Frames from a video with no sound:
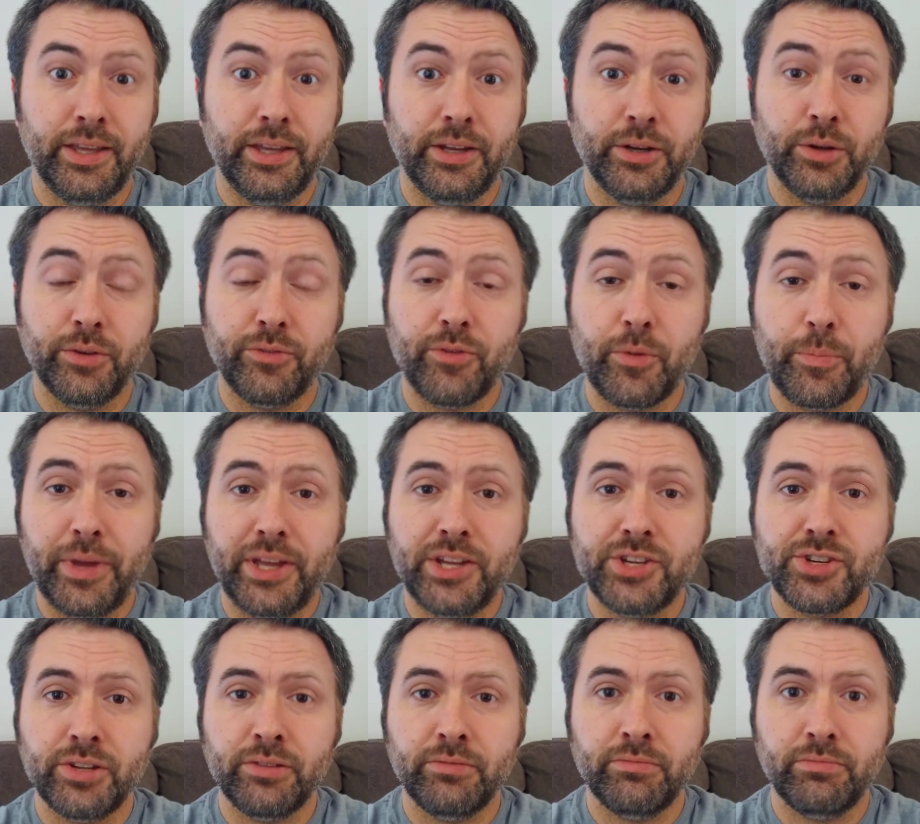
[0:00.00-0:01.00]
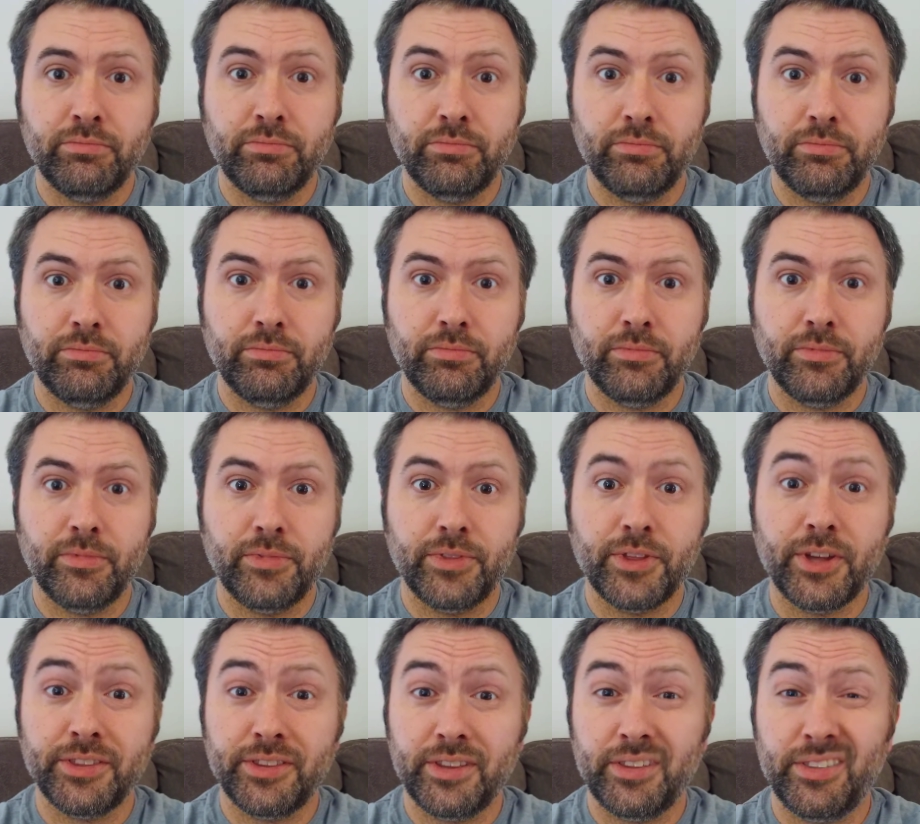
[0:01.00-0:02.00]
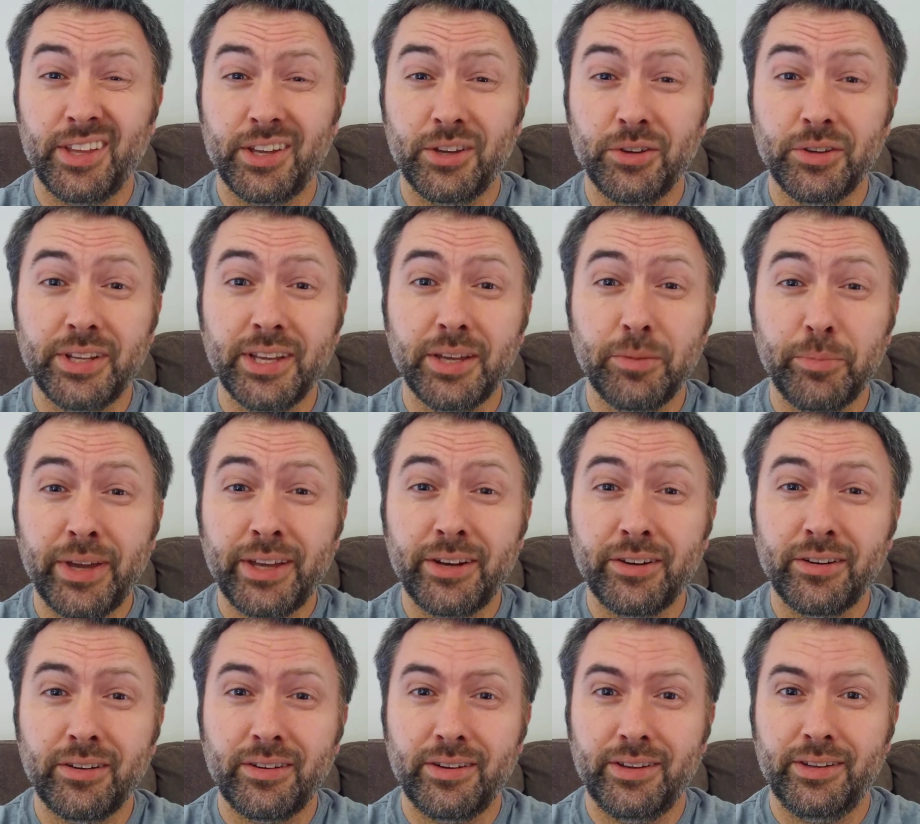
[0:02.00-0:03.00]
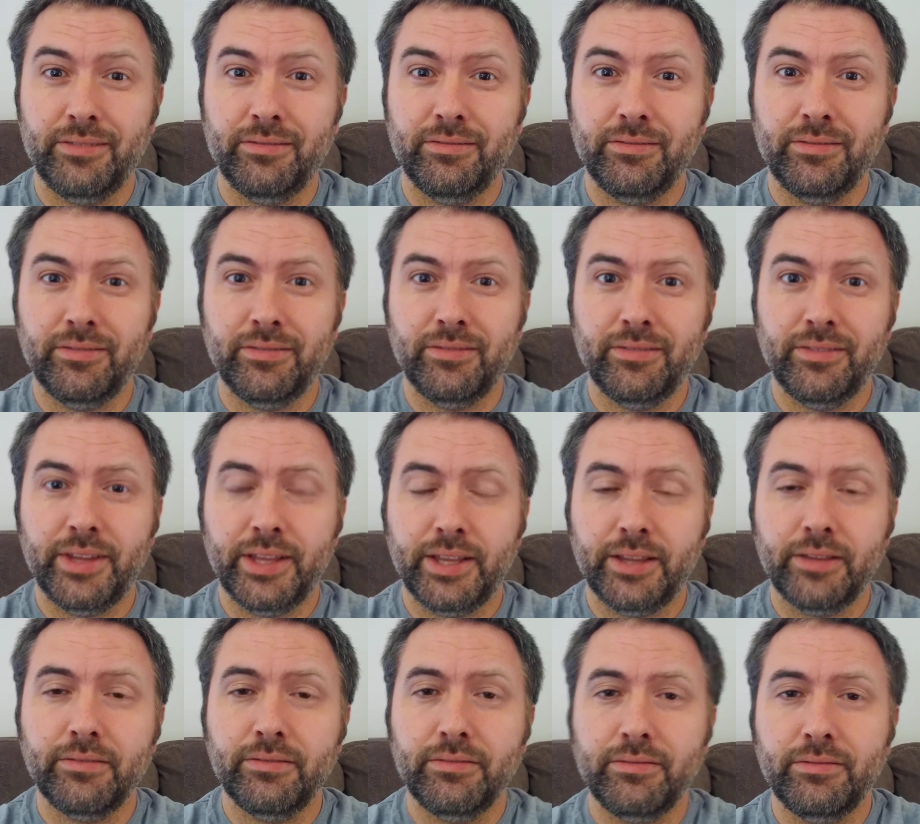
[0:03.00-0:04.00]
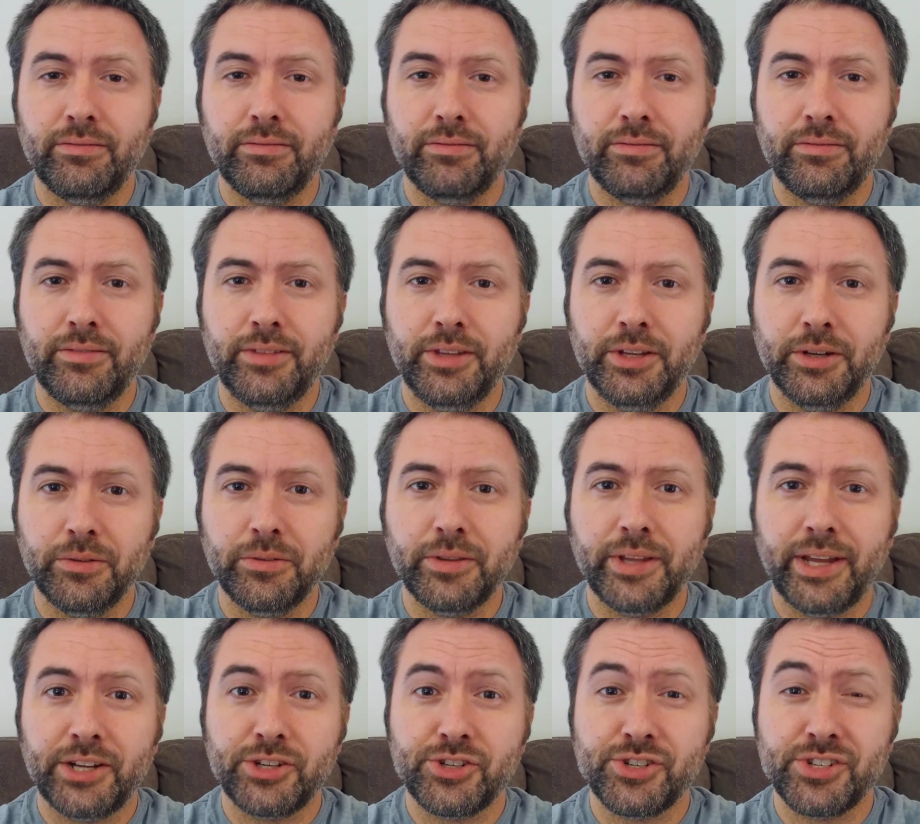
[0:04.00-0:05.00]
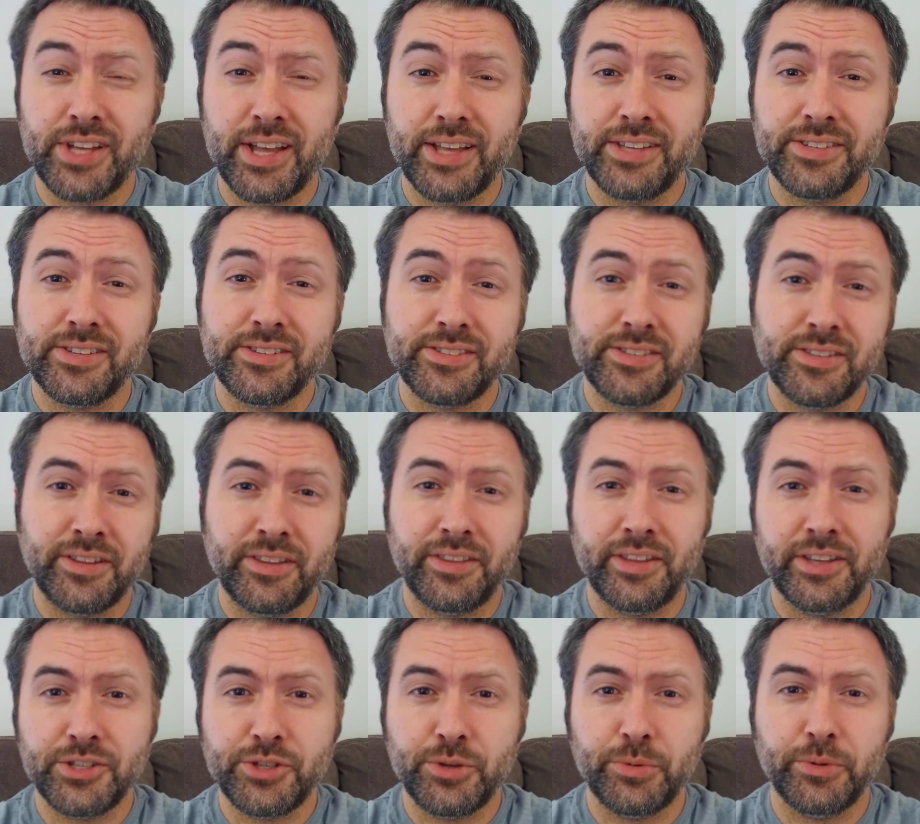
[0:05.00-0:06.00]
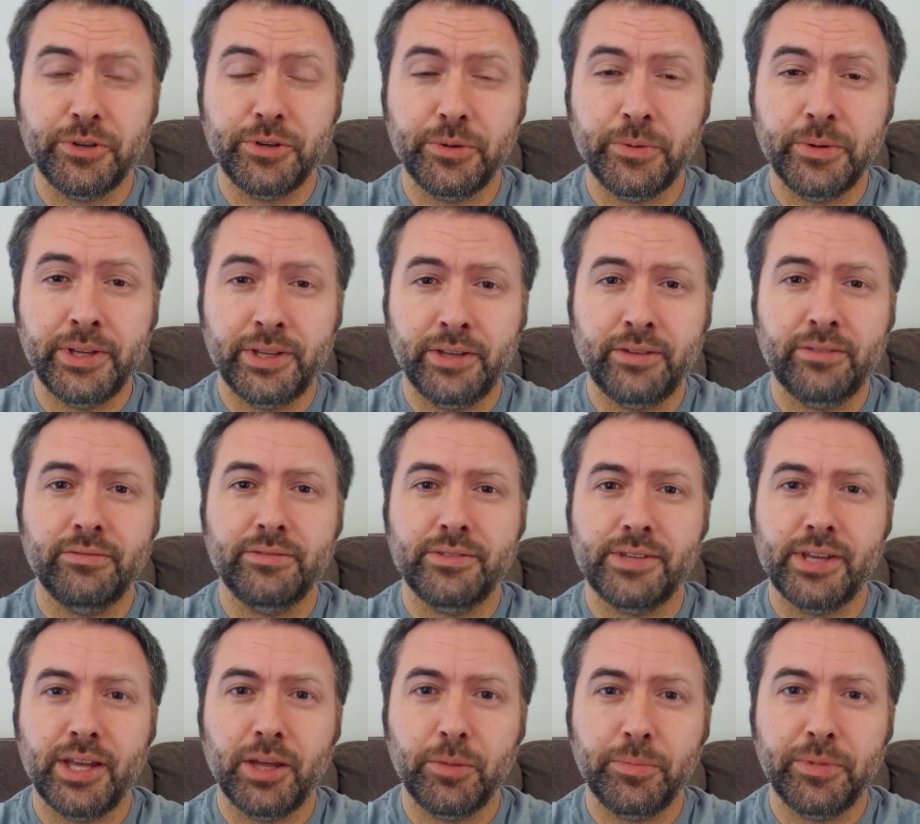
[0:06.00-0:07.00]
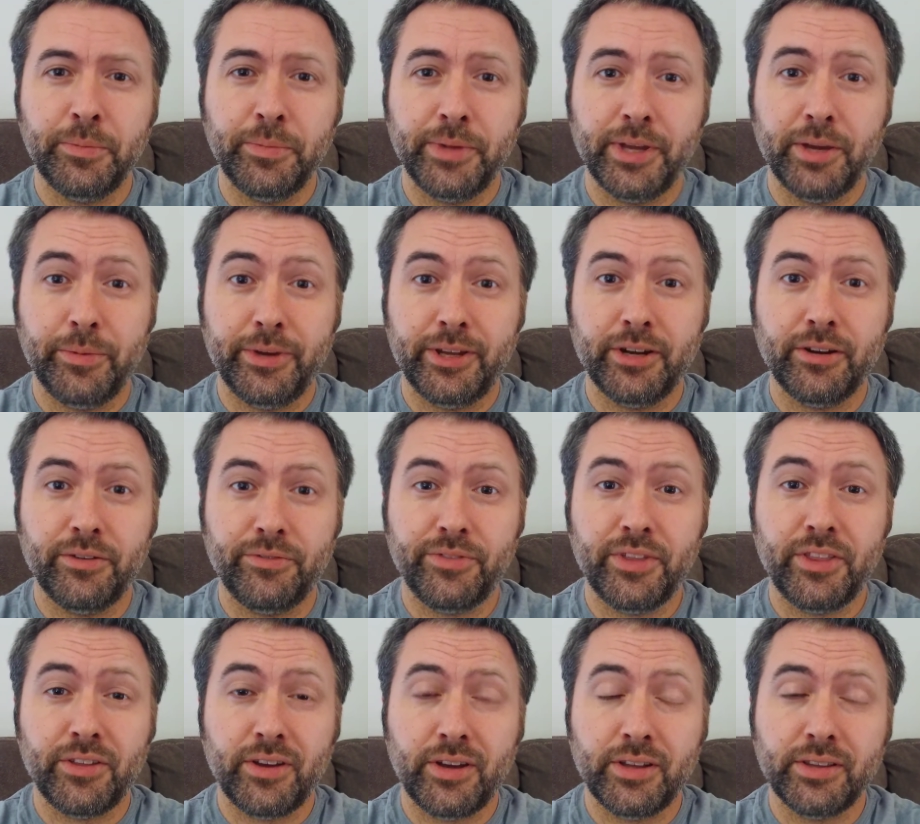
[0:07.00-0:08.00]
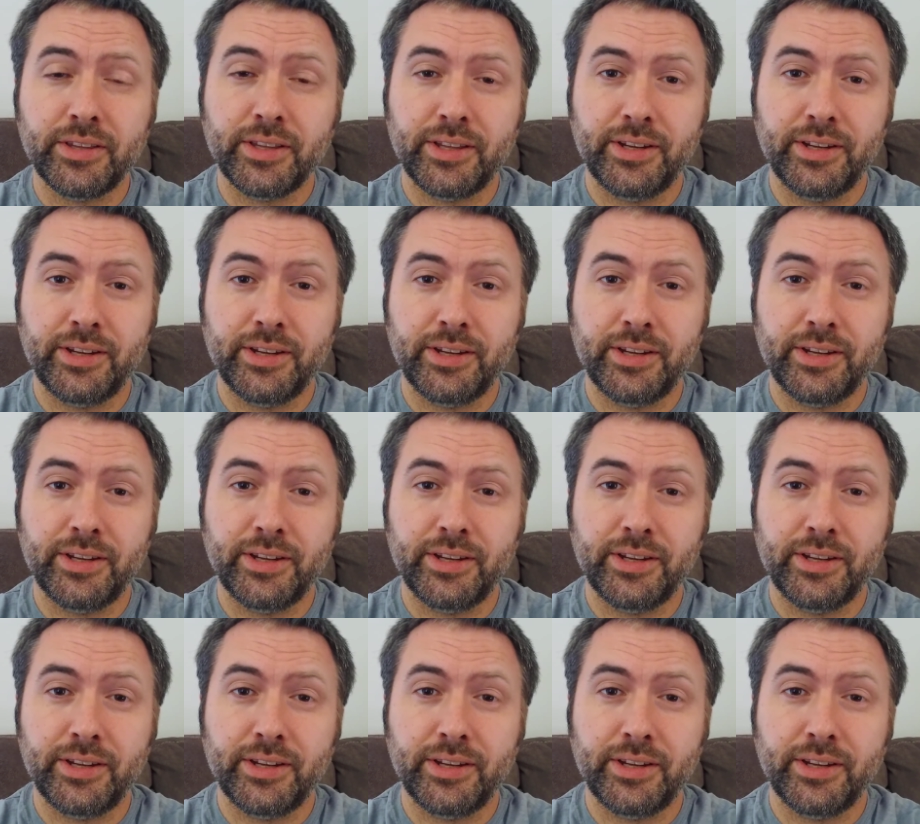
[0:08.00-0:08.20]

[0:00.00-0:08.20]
if a patient thought that they could get better and that, the exercises and the things you were doing to help them get better, if they thought that